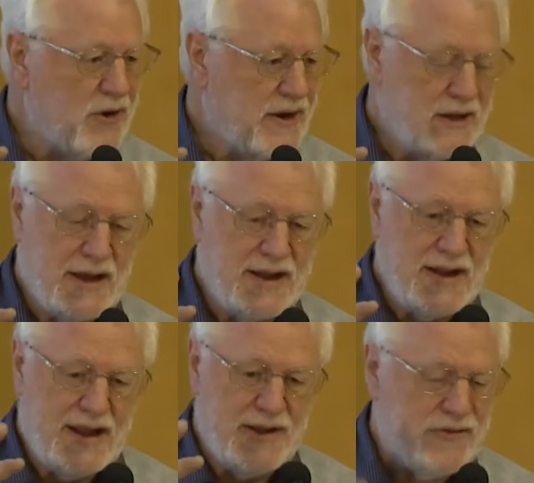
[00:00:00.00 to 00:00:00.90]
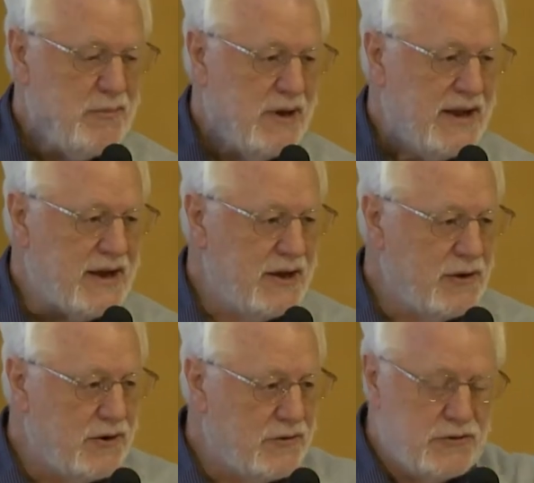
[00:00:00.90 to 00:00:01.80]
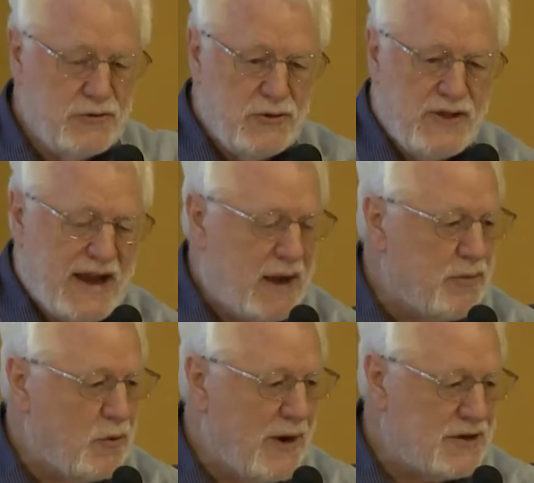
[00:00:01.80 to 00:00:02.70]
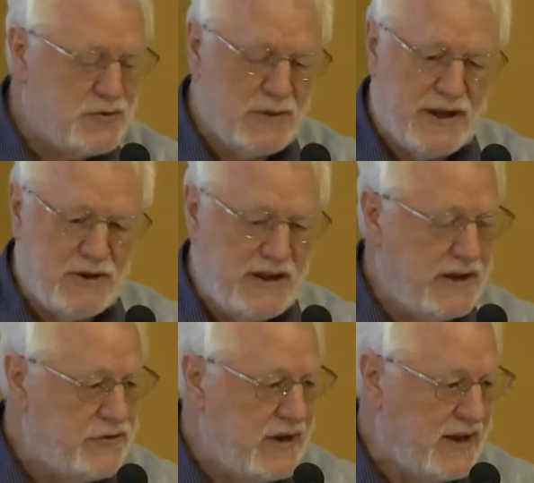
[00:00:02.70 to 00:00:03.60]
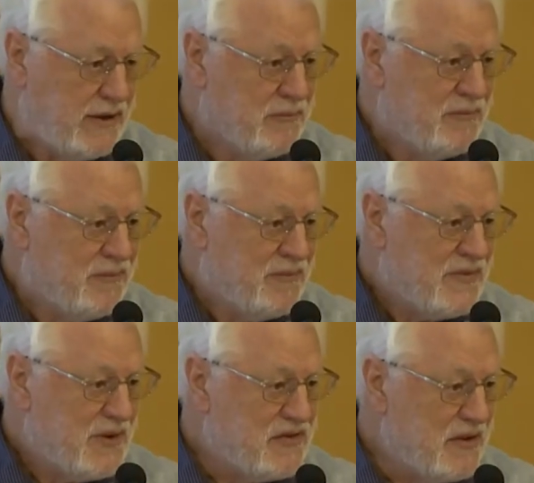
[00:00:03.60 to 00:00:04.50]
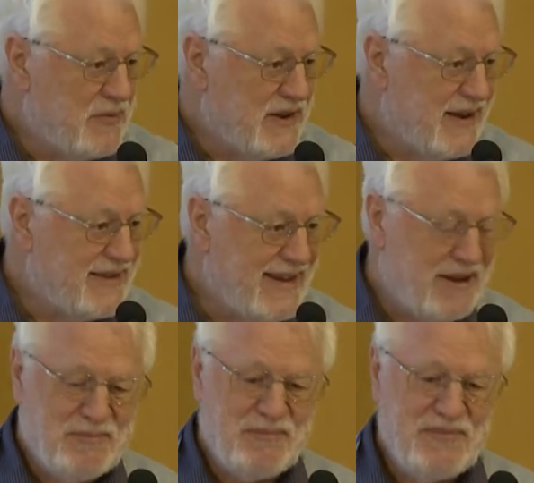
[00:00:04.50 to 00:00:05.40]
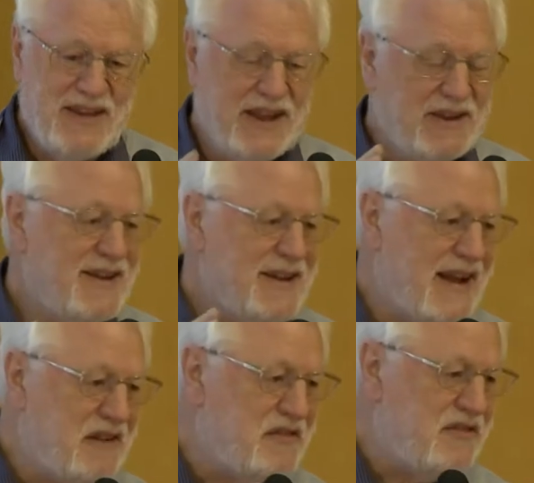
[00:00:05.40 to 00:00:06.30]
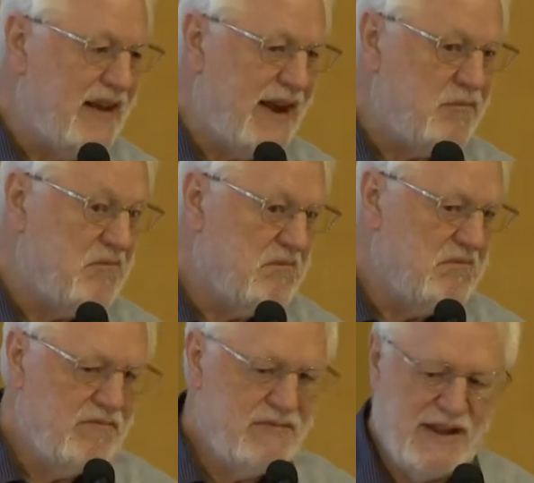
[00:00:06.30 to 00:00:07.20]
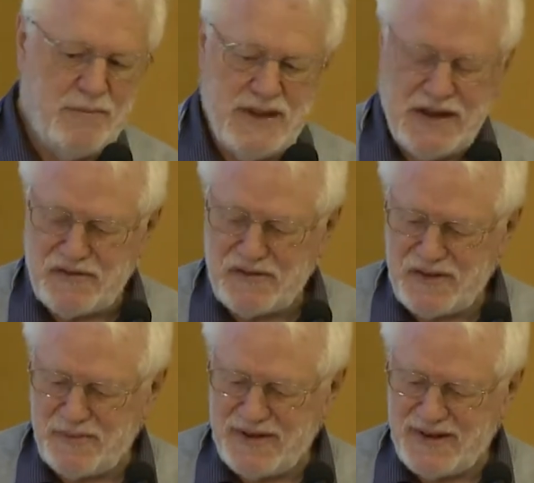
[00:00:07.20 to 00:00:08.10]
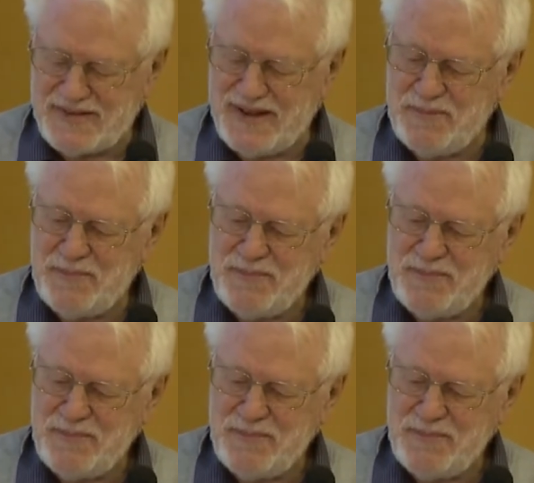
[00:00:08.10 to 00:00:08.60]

on it, like everybody can learn to do the Apple Watch without any training, or something like that, in less than 10 minutes or something like that.